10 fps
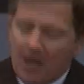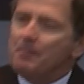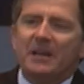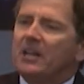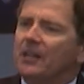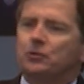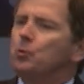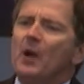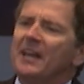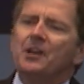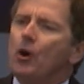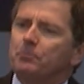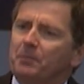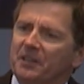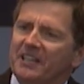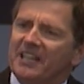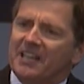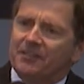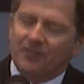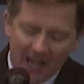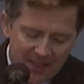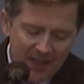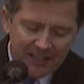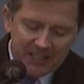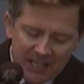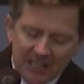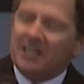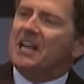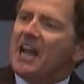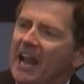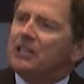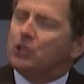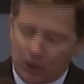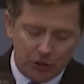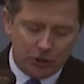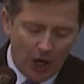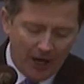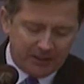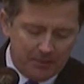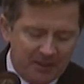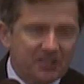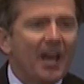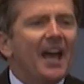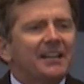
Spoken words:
because we don't believe that any ancient document